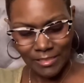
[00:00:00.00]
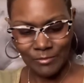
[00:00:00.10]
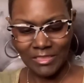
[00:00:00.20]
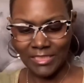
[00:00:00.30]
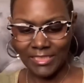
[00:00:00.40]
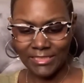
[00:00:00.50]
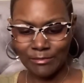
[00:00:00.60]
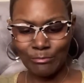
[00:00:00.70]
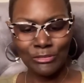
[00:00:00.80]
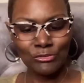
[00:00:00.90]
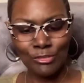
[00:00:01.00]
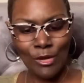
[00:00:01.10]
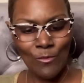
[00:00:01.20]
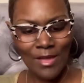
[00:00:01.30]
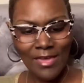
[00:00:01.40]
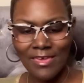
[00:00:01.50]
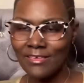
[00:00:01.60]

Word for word: with this, but you know what?